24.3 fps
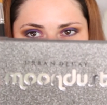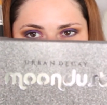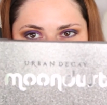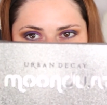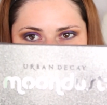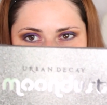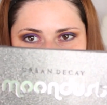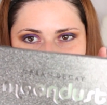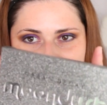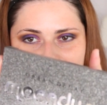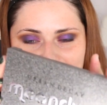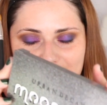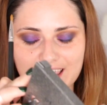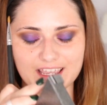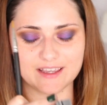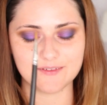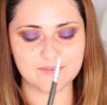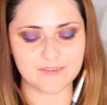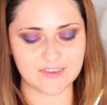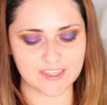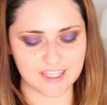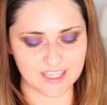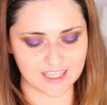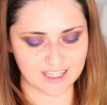Urban
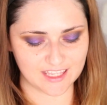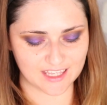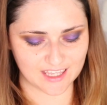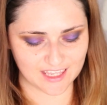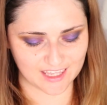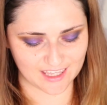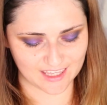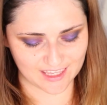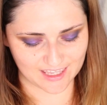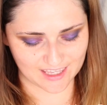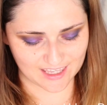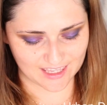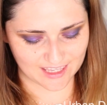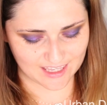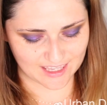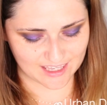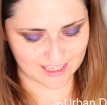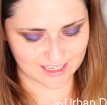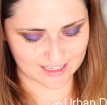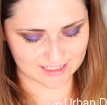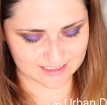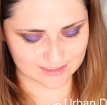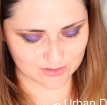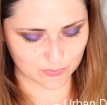Decay.
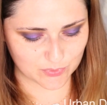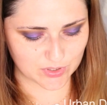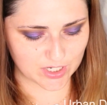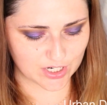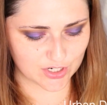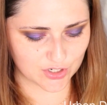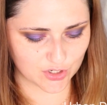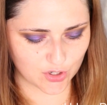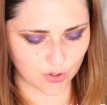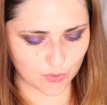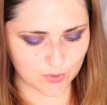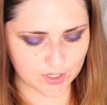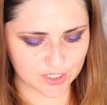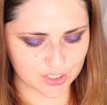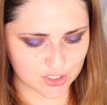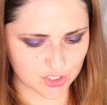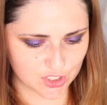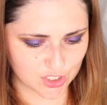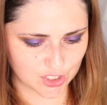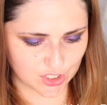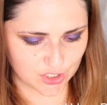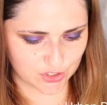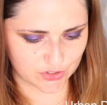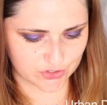And we are going
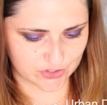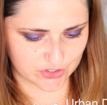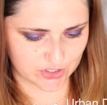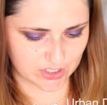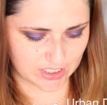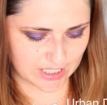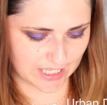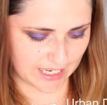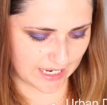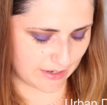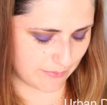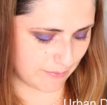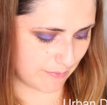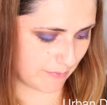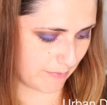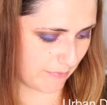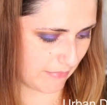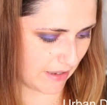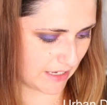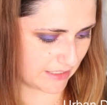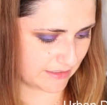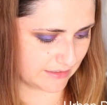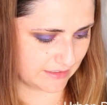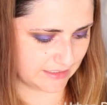to use today
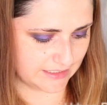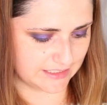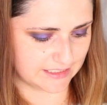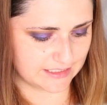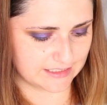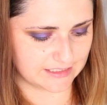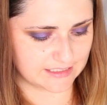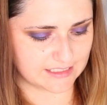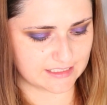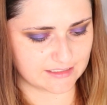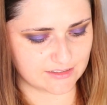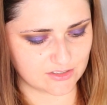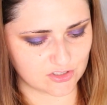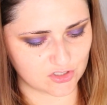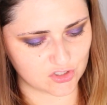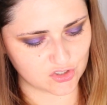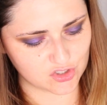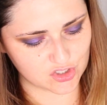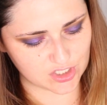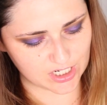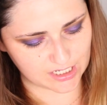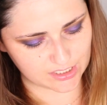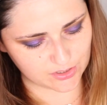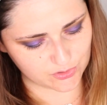mainly these two
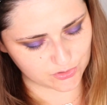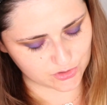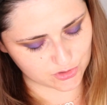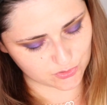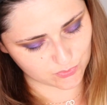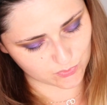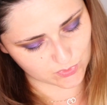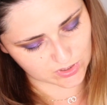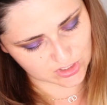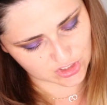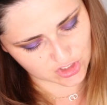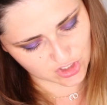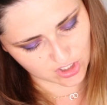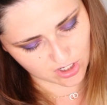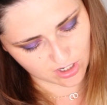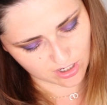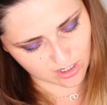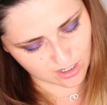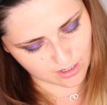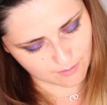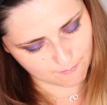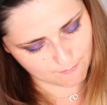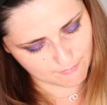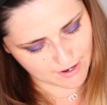shadows, which
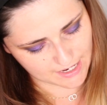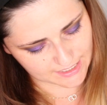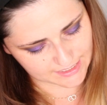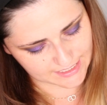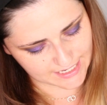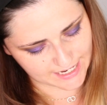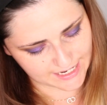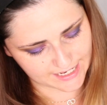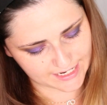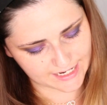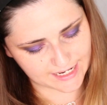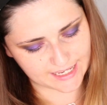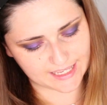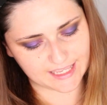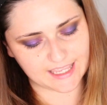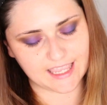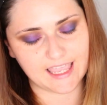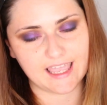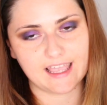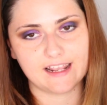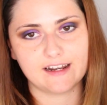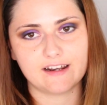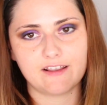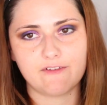are Magnetic
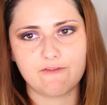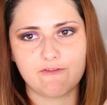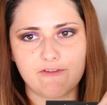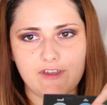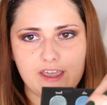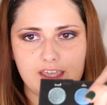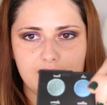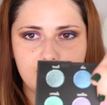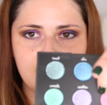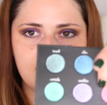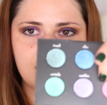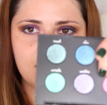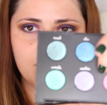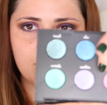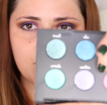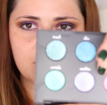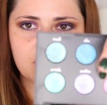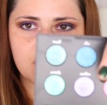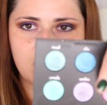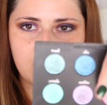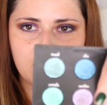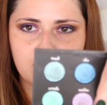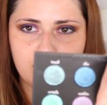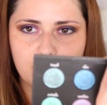and Vega,
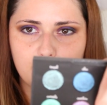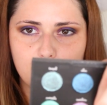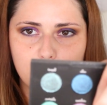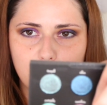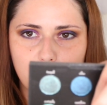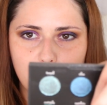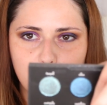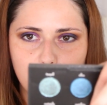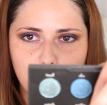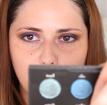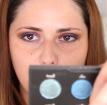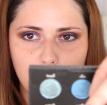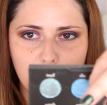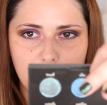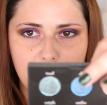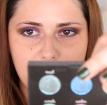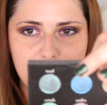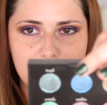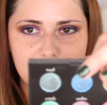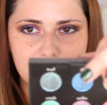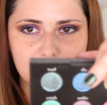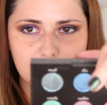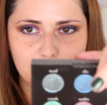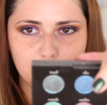which are the purple
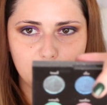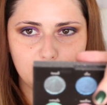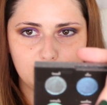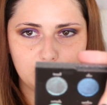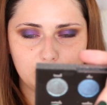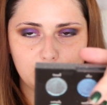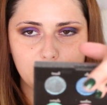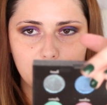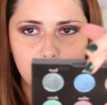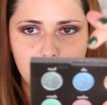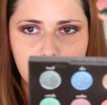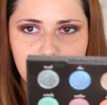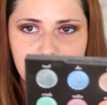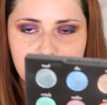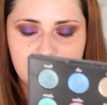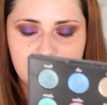and the blue.